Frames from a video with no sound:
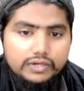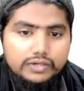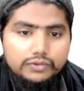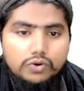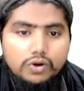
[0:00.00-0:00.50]

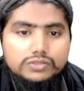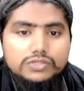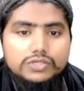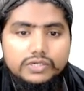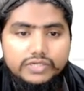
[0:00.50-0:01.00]
neurons,
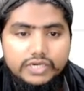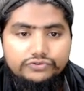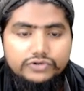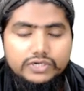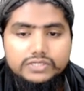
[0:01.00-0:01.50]

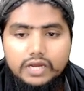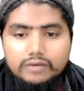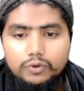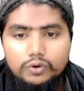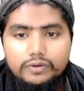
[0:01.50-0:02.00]
dendrites, and
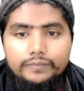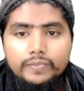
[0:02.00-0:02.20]
more.